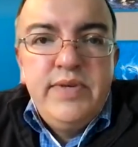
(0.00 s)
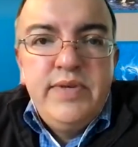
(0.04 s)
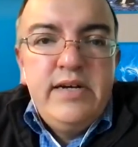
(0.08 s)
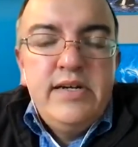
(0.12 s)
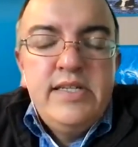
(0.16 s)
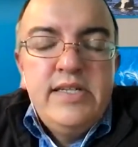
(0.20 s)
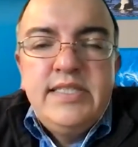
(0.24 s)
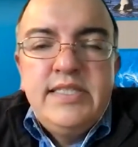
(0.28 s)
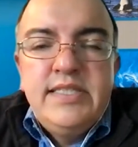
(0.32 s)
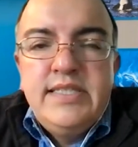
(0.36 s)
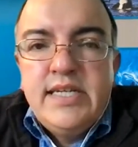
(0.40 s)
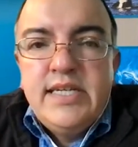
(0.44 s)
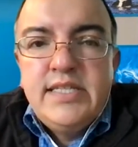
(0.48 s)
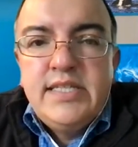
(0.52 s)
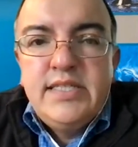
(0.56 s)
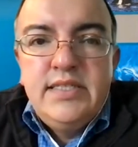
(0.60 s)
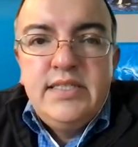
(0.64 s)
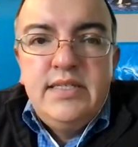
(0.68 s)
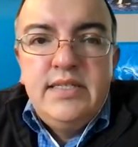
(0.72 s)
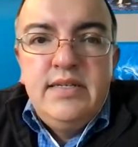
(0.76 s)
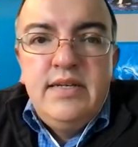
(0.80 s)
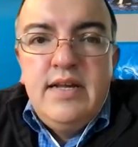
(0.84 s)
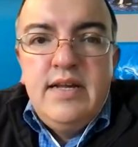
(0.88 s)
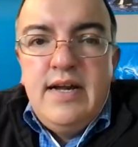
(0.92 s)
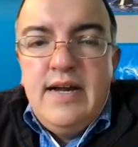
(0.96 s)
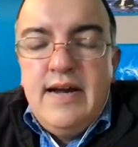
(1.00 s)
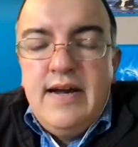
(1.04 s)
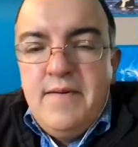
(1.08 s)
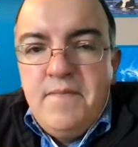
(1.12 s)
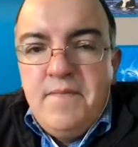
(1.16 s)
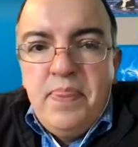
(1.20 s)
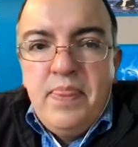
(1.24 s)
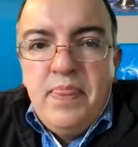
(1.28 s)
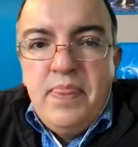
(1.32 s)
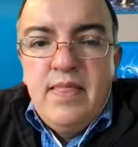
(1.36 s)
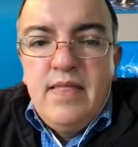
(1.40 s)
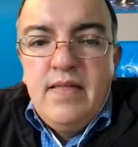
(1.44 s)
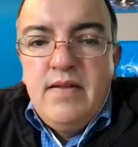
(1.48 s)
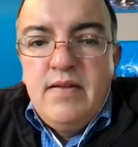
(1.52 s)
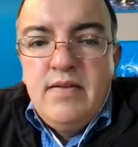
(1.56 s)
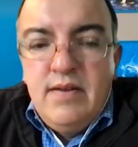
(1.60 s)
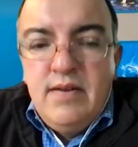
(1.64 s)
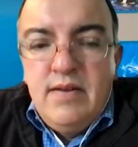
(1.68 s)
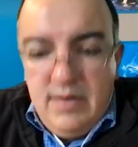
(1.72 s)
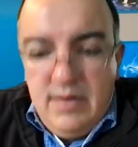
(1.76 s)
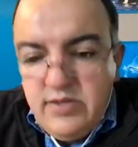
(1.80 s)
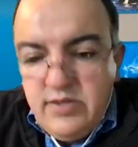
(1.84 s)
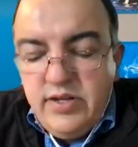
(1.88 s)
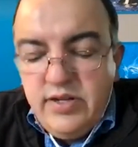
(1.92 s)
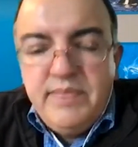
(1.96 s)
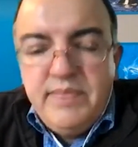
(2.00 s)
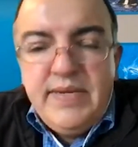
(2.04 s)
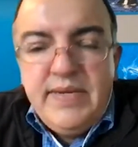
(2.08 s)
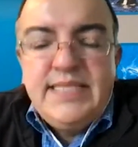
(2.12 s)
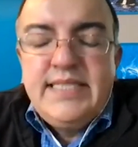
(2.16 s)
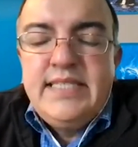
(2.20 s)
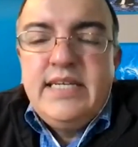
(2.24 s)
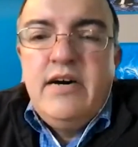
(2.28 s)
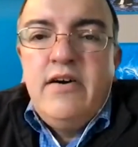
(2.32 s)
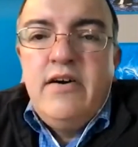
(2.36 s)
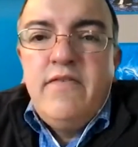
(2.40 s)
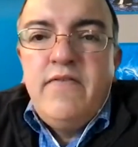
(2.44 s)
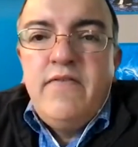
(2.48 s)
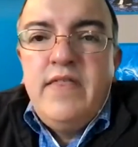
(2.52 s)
our section, including myself,